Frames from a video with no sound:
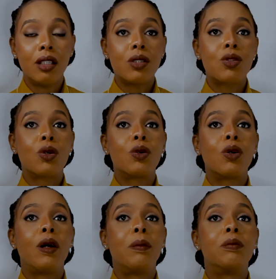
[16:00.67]

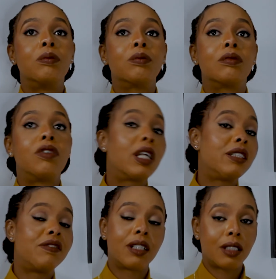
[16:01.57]
So forget
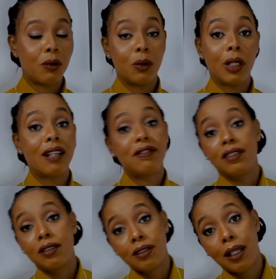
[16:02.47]
the fact that we were
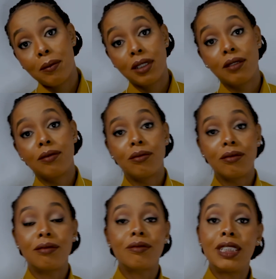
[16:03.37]
laughing. I mean,
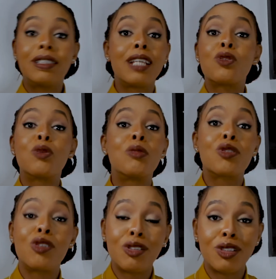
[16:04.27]
there's so much
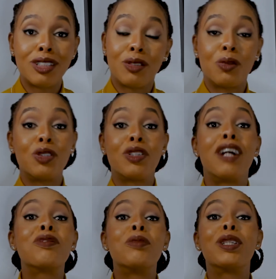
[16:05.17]
going on in the world. You
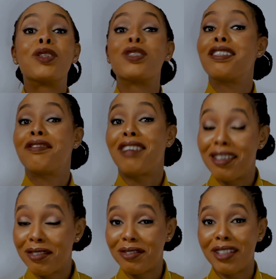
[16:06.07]
have to make yourself laugh.
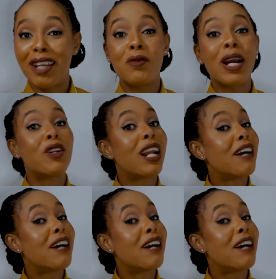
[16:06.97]
We are not